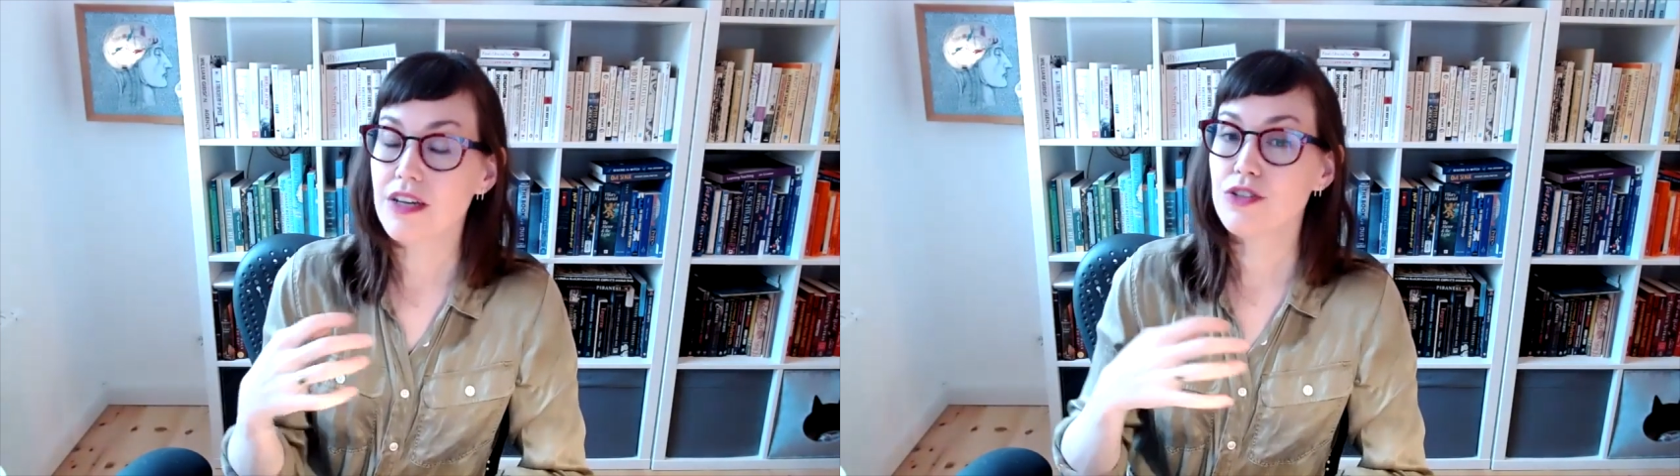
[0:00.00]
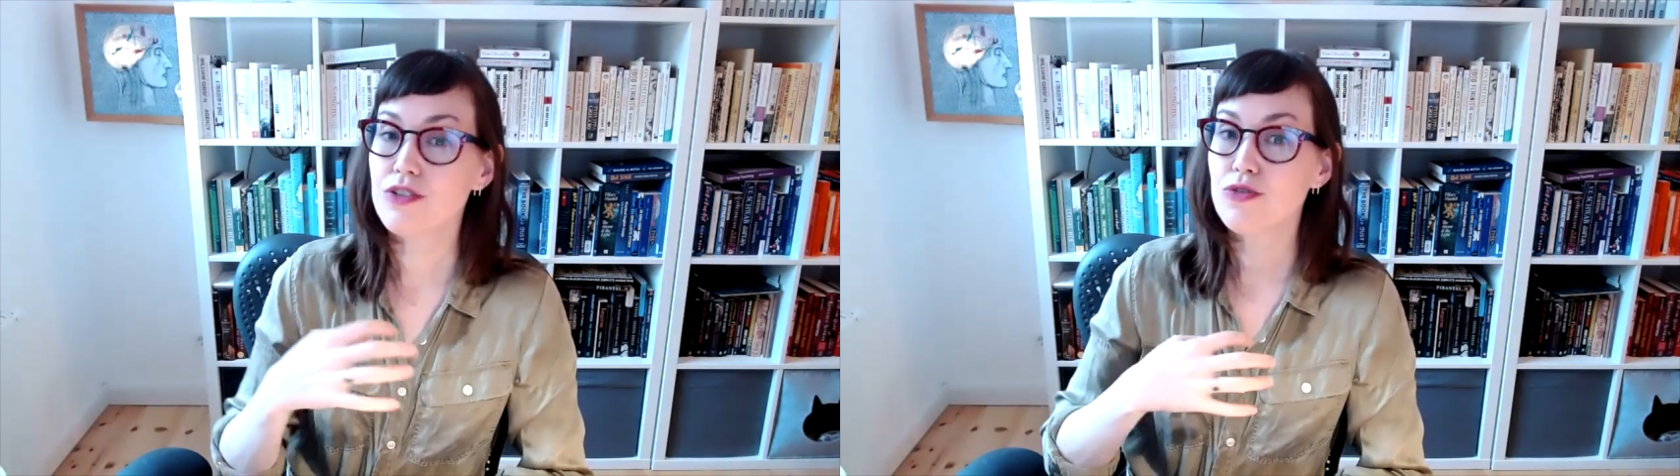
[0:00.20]

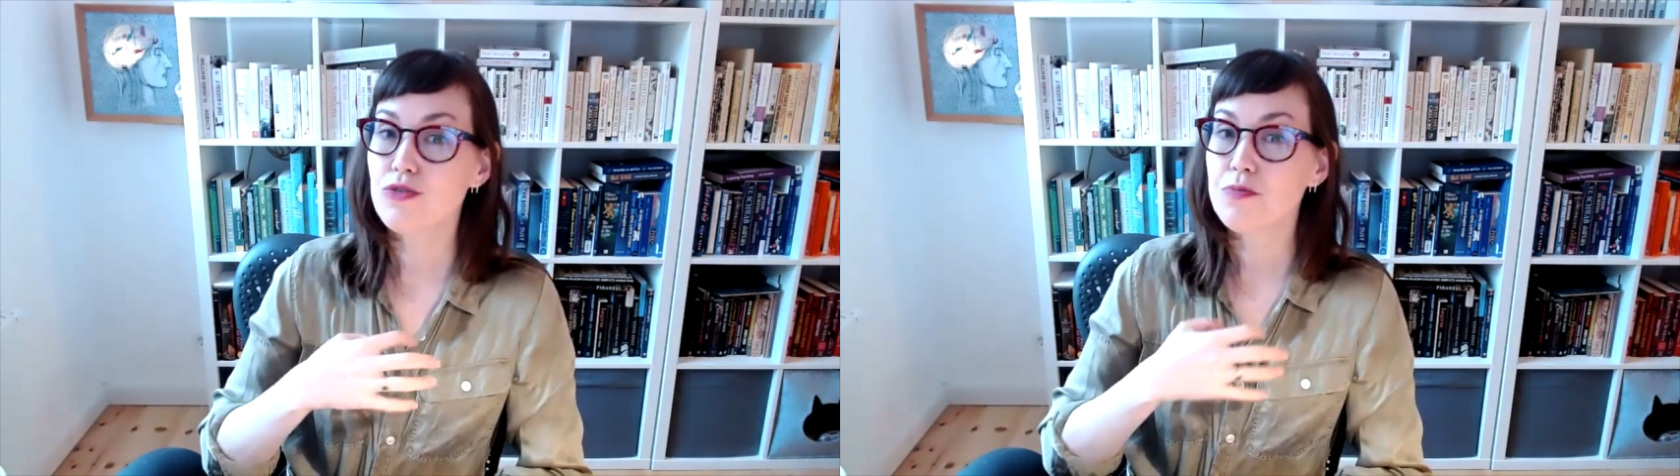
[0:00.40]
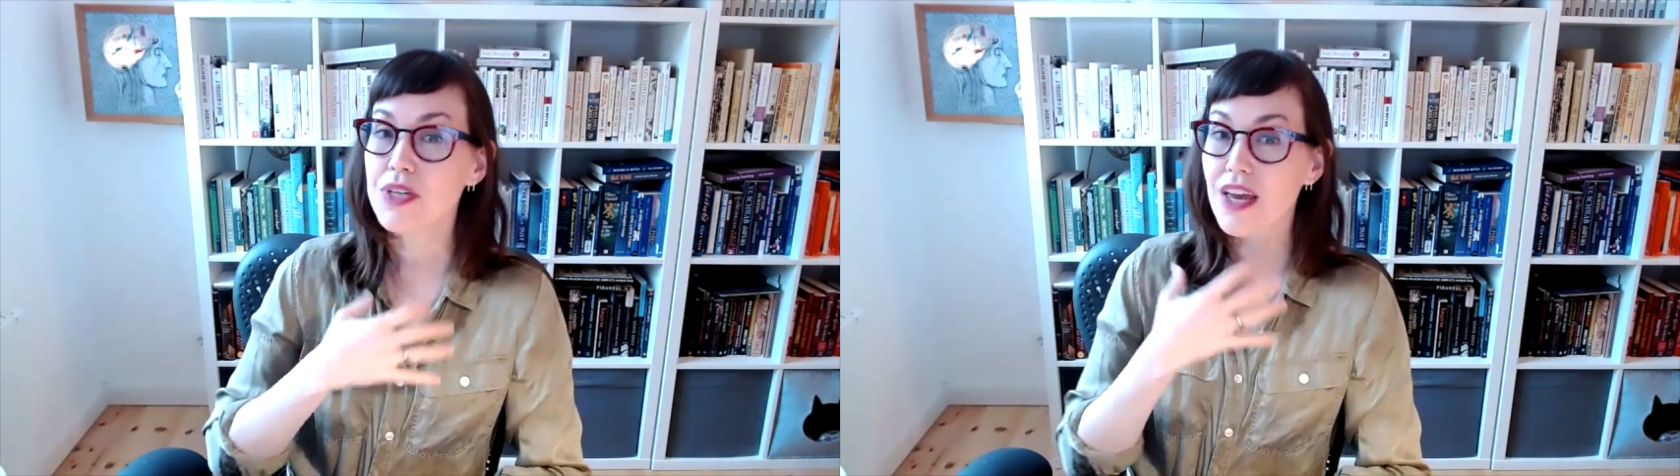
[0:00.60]
to
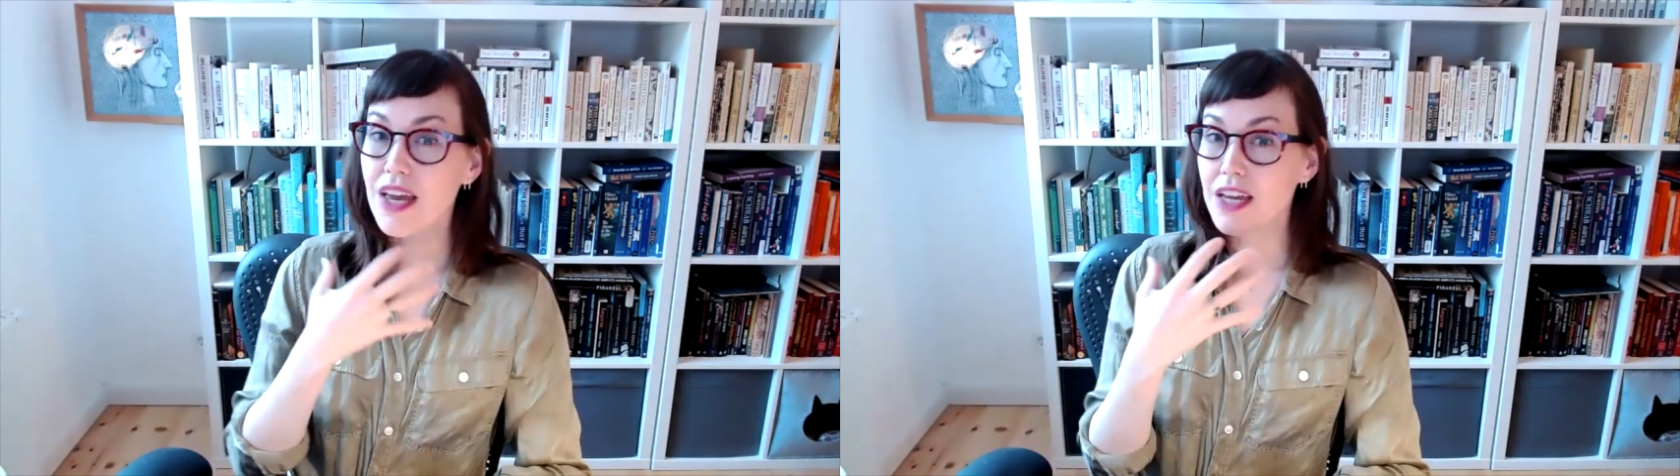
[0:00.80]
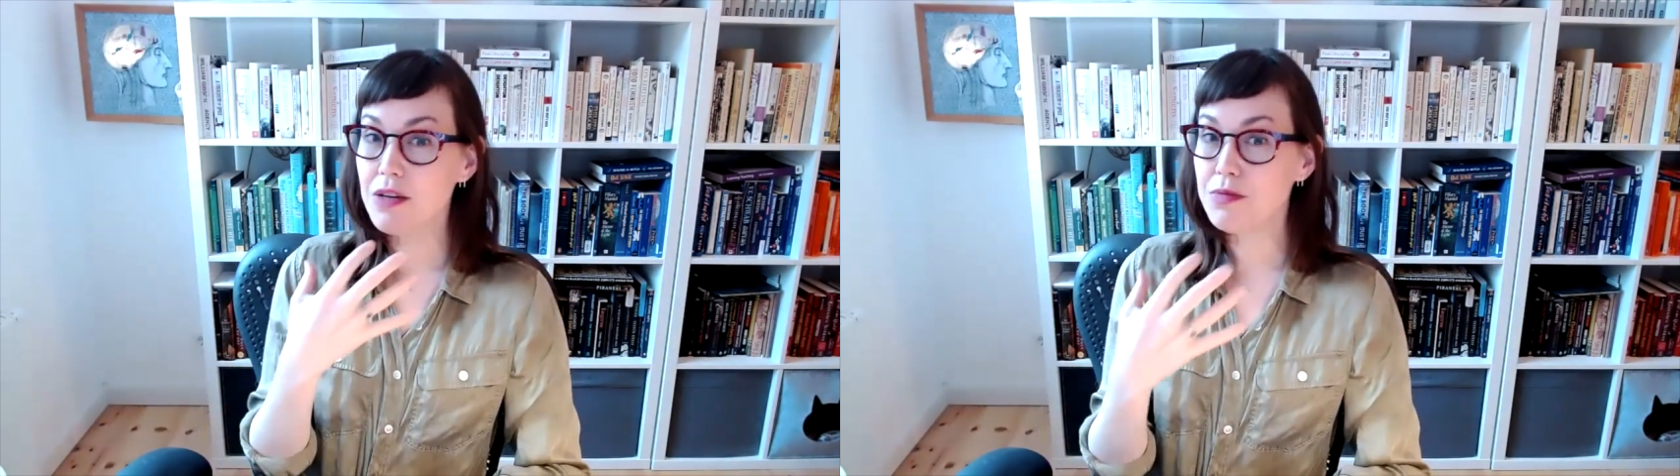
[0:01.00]
be
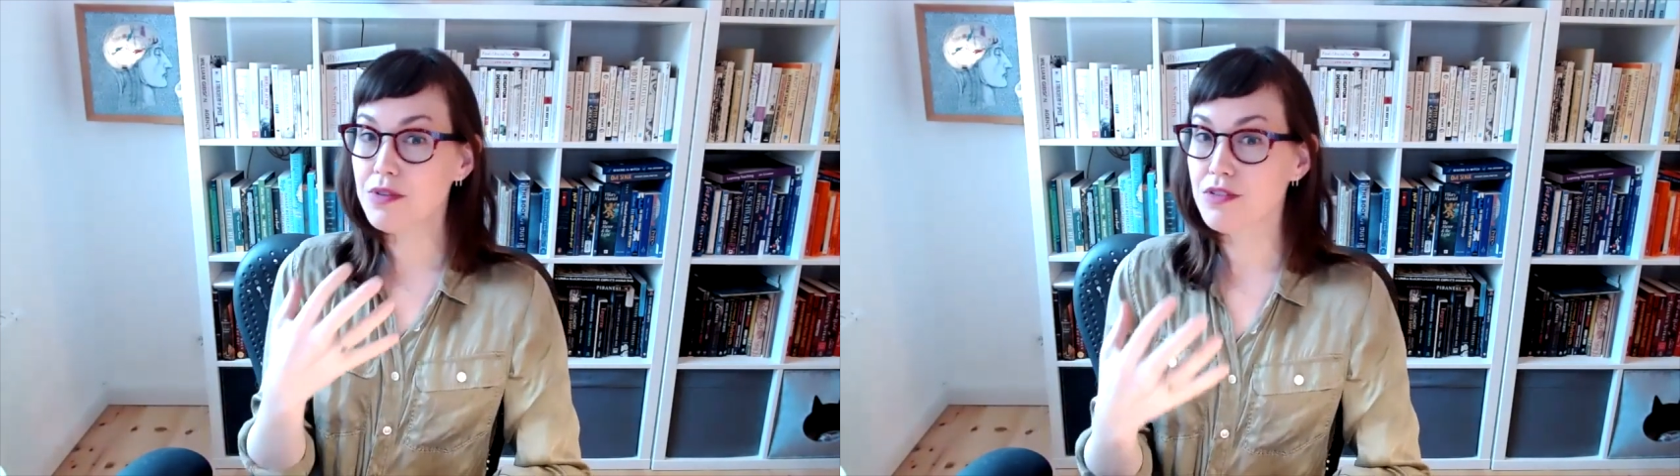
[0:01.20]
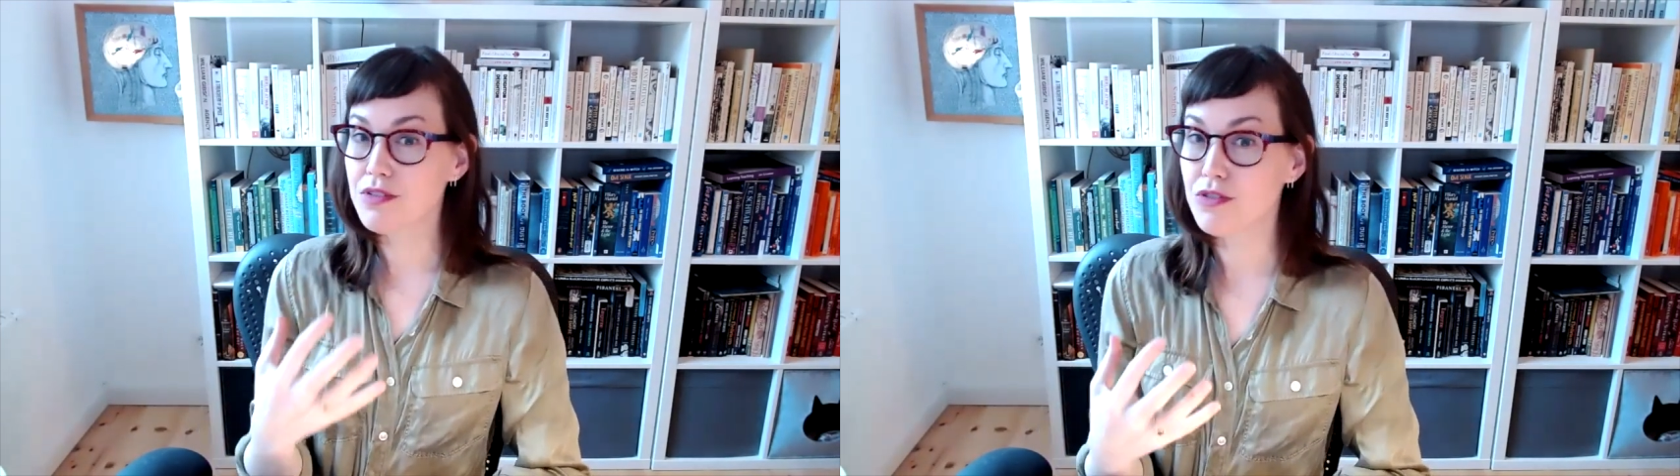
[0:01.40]
able
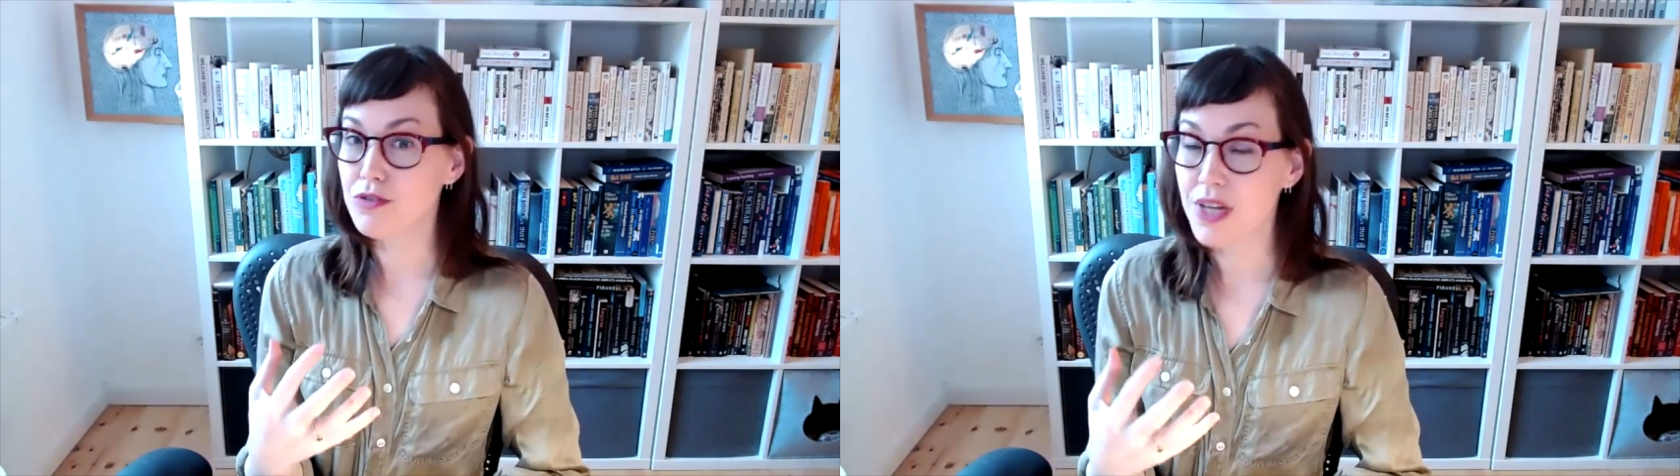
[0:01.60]
to